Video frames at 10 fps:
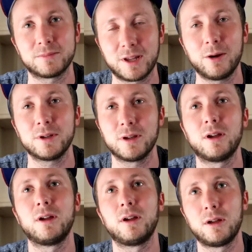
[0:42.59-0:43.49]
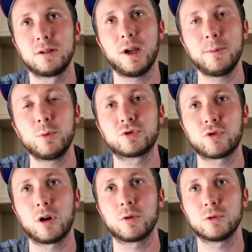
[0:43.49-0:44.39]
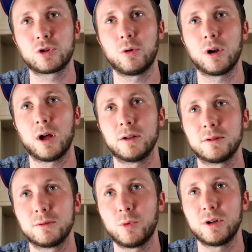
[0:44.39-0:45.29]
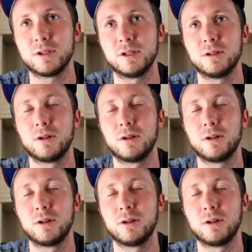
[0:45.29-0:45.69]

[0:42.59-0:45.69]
This is serious, man. I need to talk to